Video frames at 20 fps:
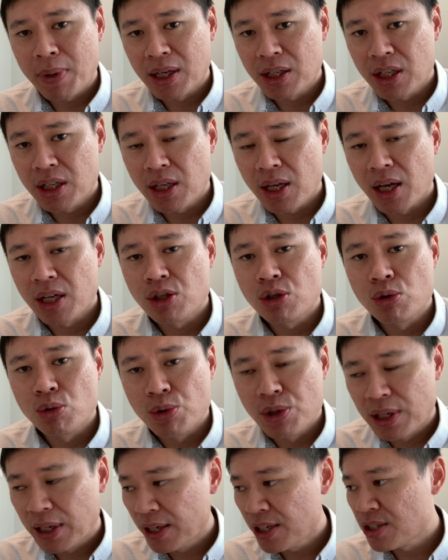money, and
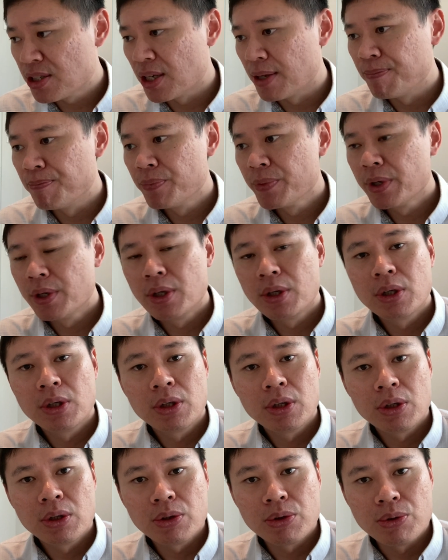you realize that
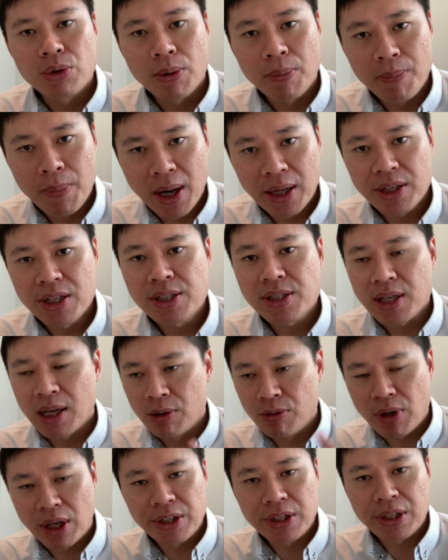your monies
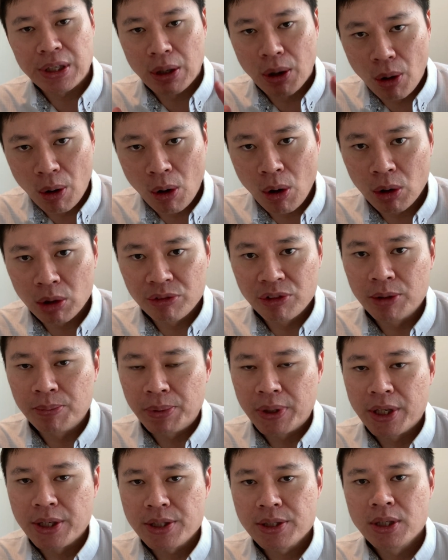are running all over
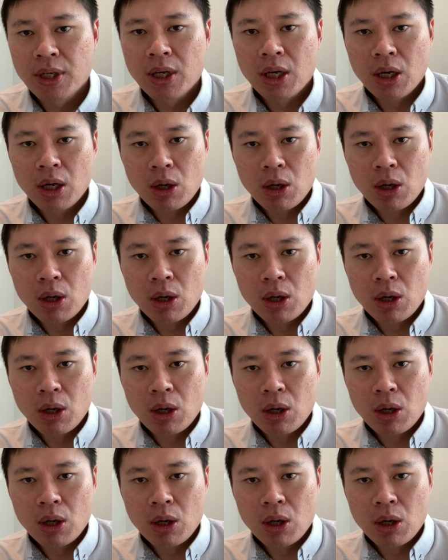the place.